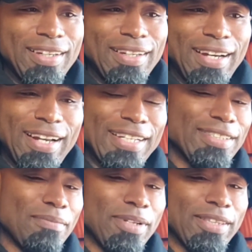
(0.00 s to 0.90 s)
Now that's
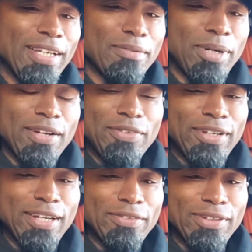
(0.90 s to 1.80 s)
something to think about if you
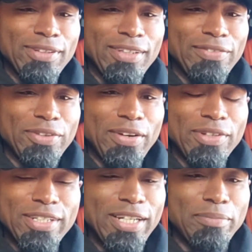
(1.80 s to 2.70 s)
never
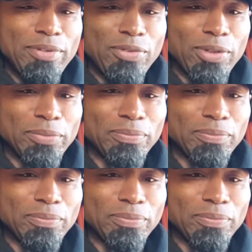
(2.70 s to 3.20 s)
did it before.